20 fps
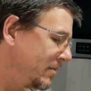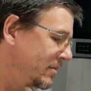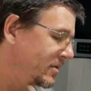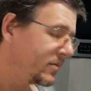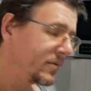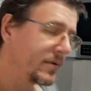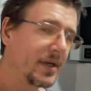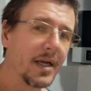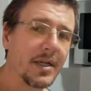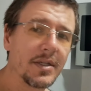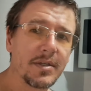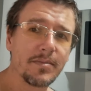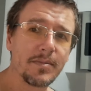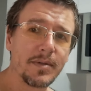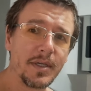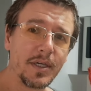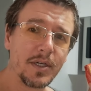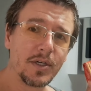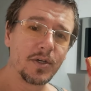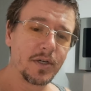So we got some
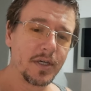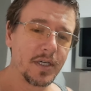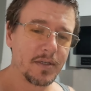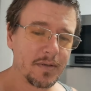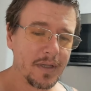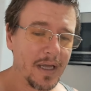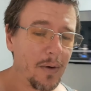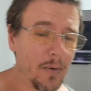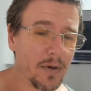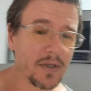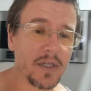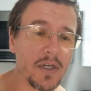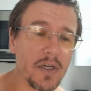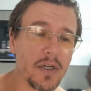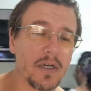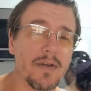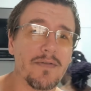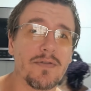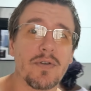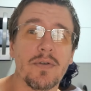tea cookies, or that wasn't good
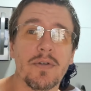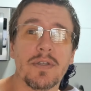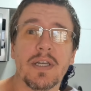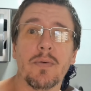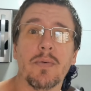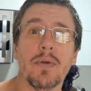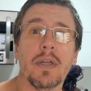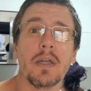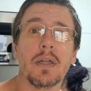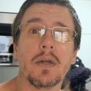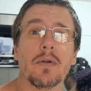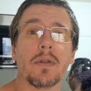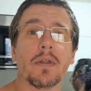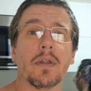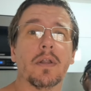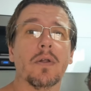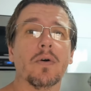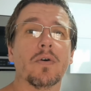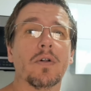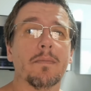enough. Sonia's like, we need to go to
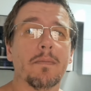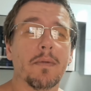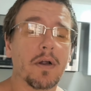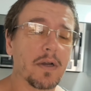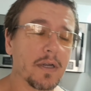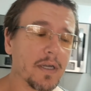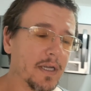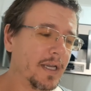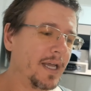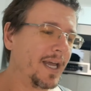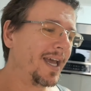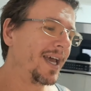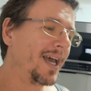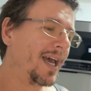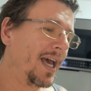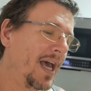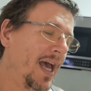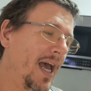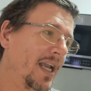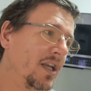the local market.
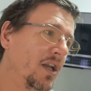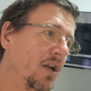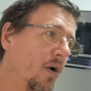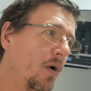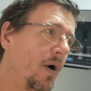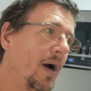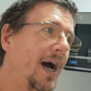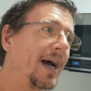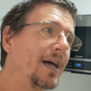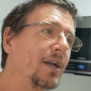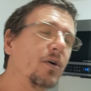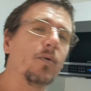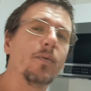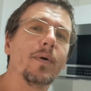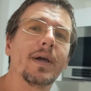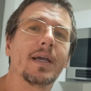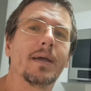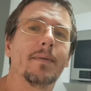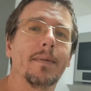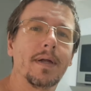And no, I don't
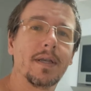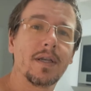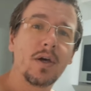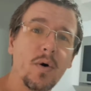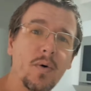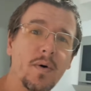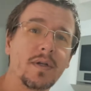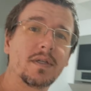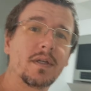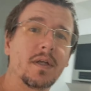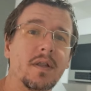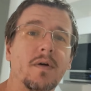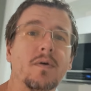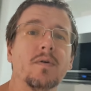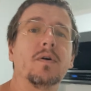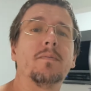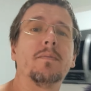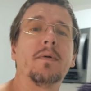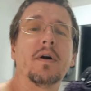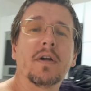recommend going to the
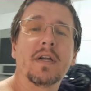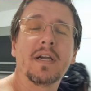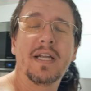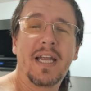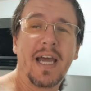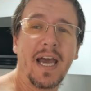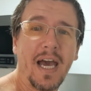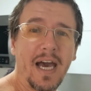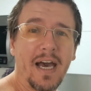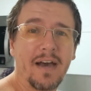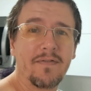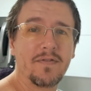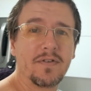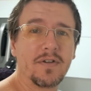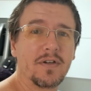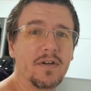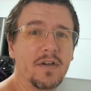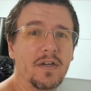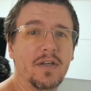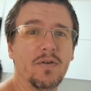local market
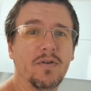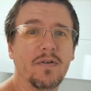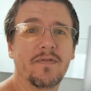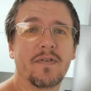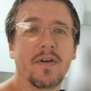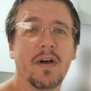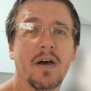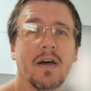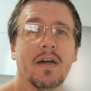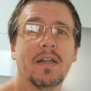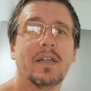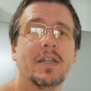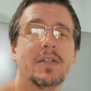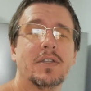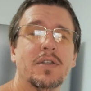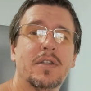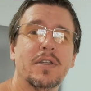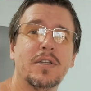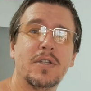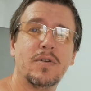after you have gone
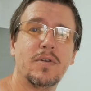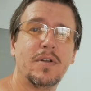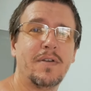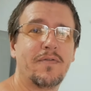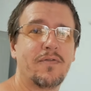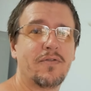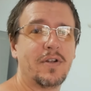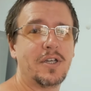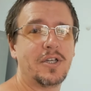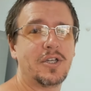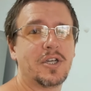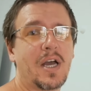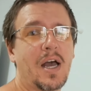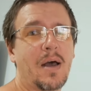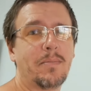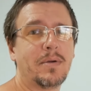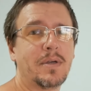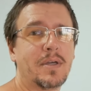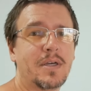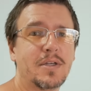to the duty-free
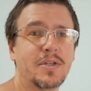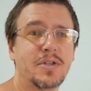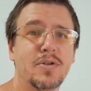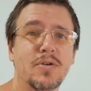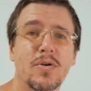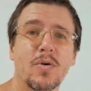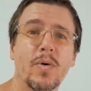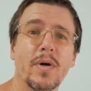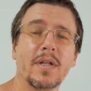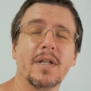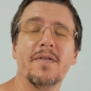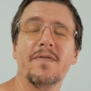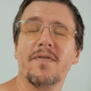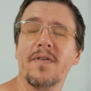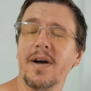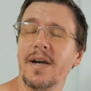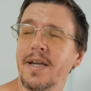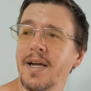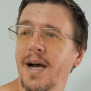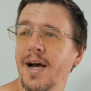shop, because you'll quickly
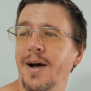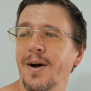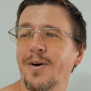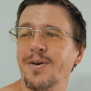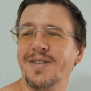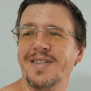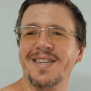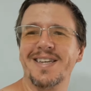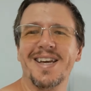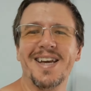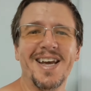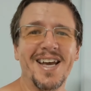find out